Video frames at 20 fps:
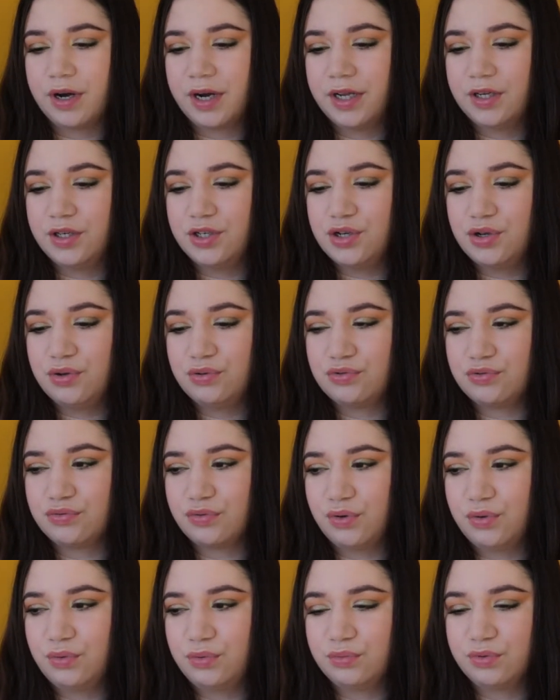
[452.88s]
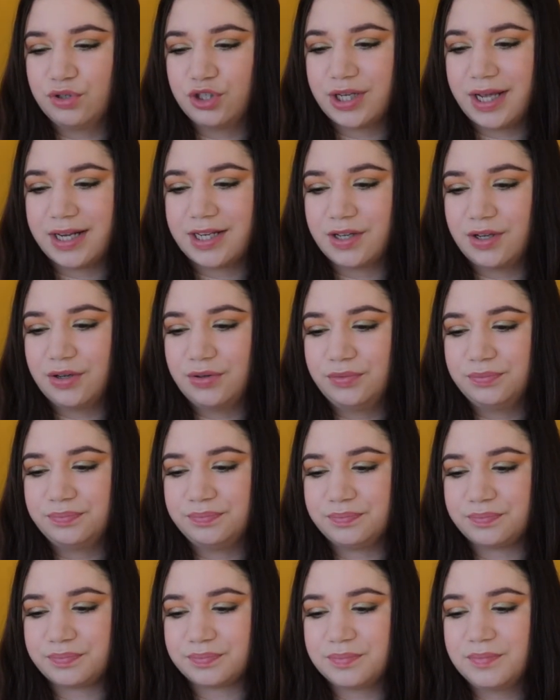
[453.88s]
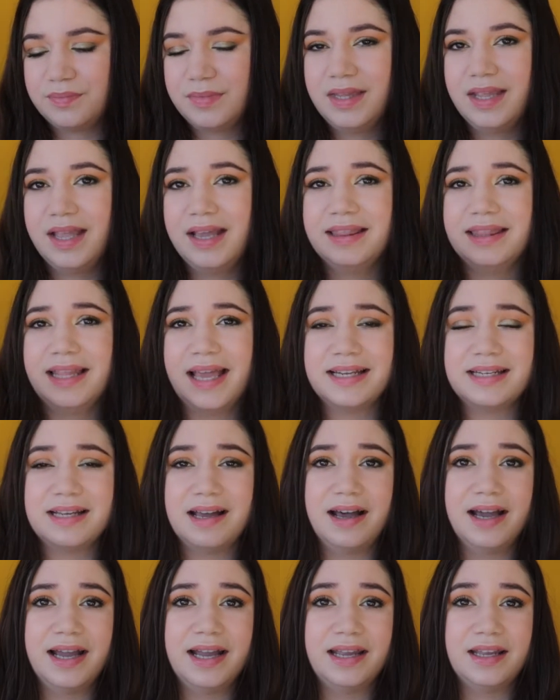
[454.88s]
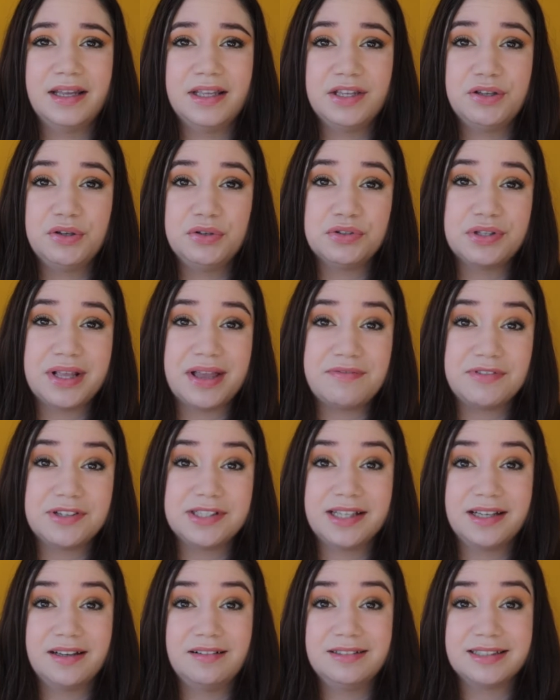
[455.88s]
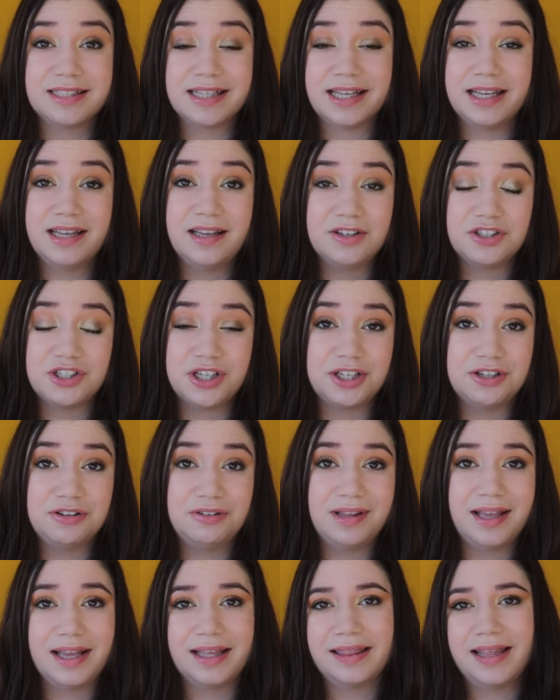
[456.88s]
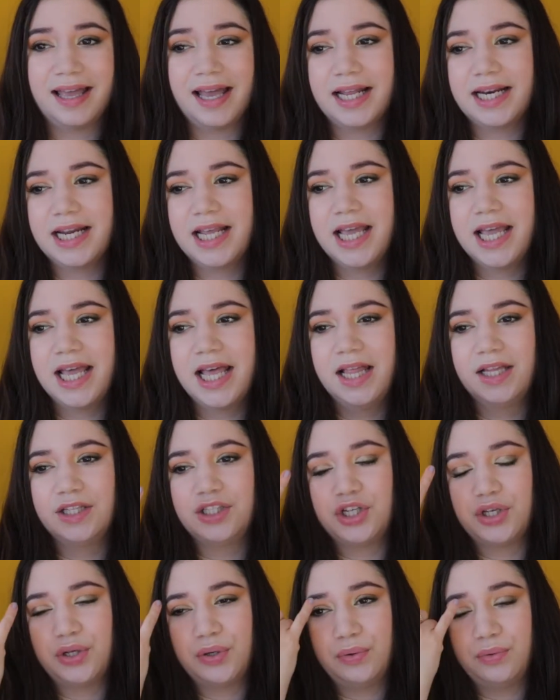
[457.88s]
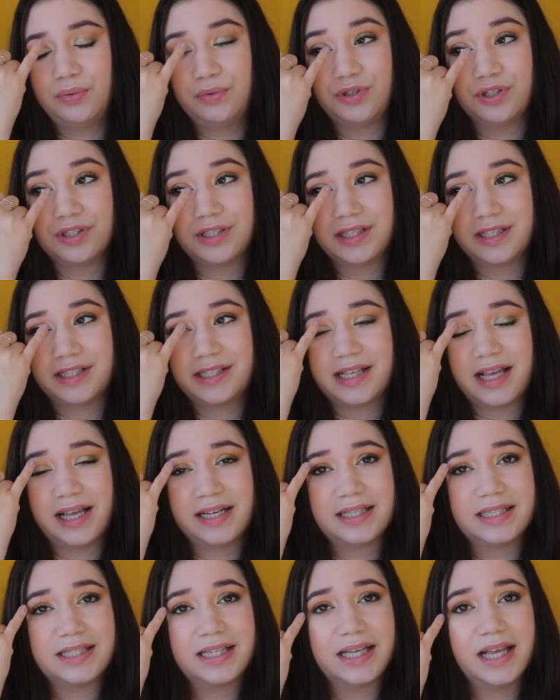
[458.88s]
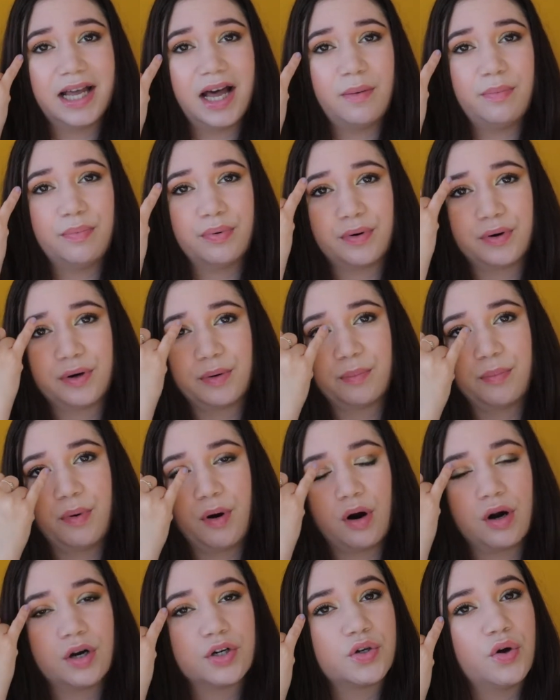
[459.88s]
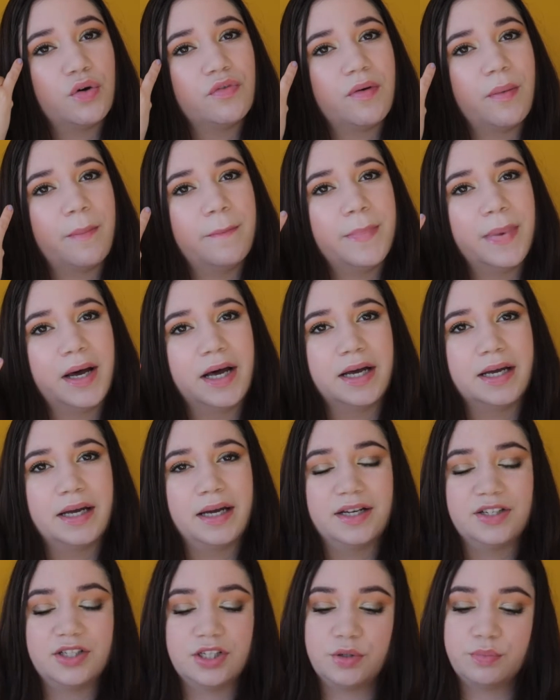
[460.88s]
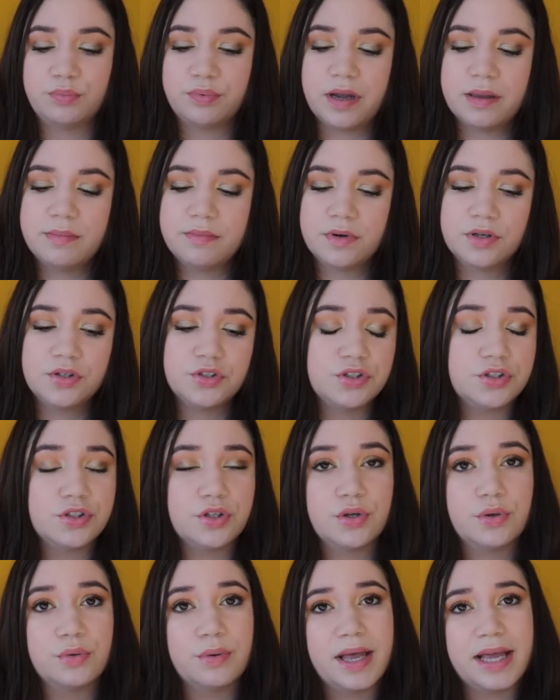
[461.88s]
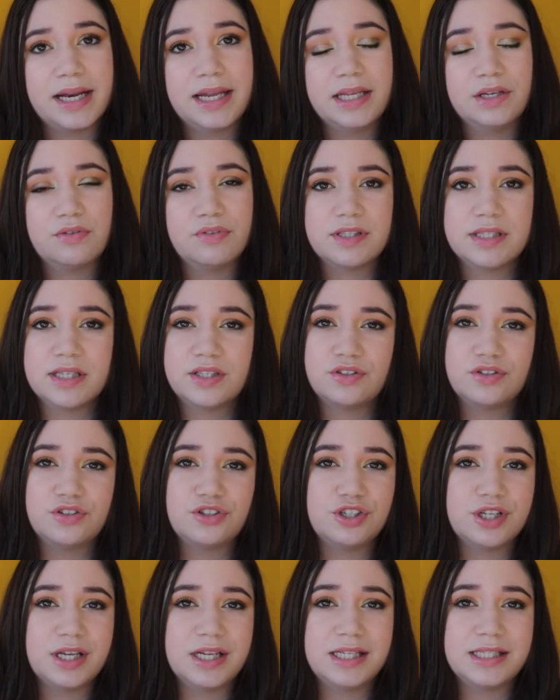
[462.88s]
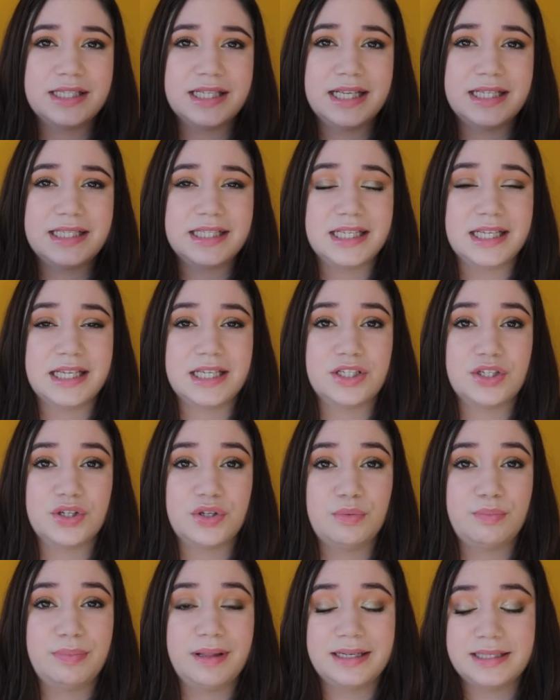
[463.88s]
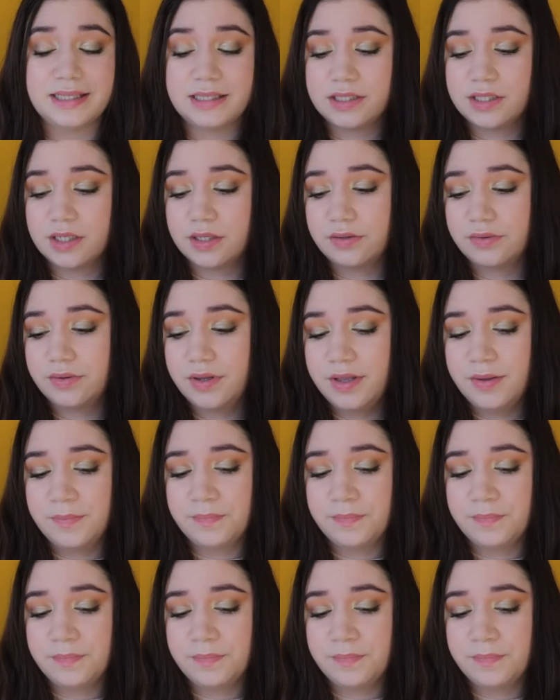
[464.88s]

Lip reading: neutral shadow that I use every single day, a shadow like that, to just set the upper part of my eyeshadow primer so any transition shade is easy to blend into.